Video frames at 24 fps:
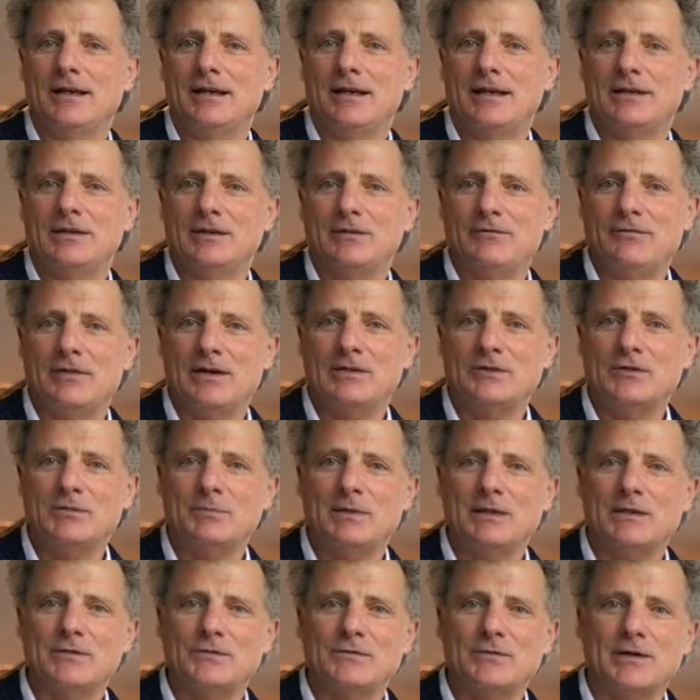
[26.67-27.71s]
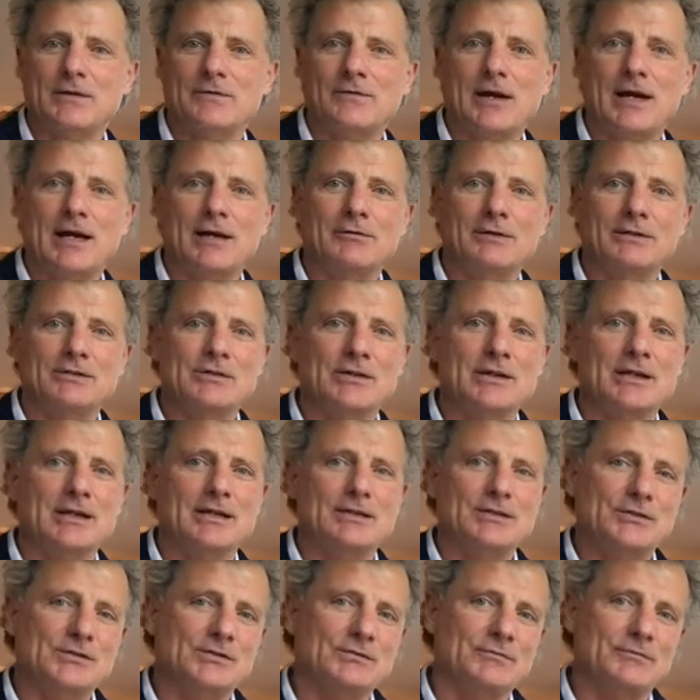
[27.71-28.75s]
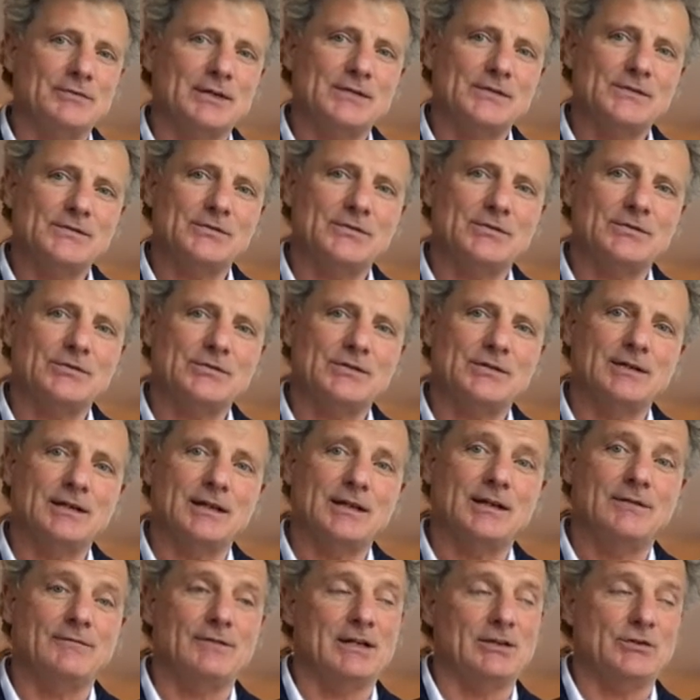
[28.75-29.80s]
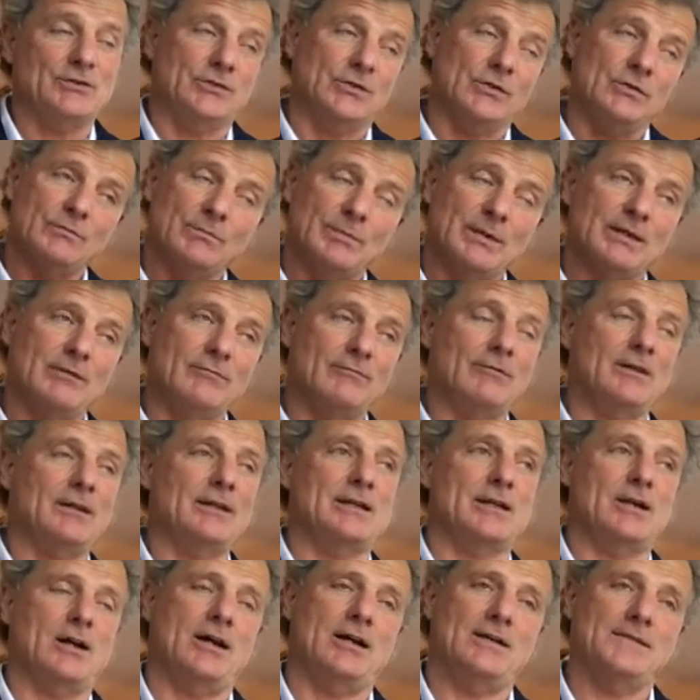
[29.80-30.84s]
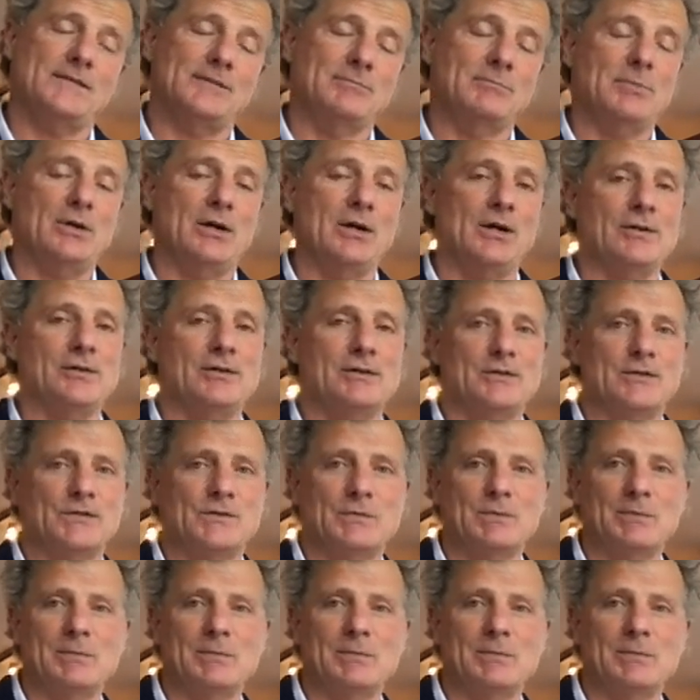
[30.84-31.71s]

and the French Ministry of Higher Education, Research and Innovation, who've been really awesome partners.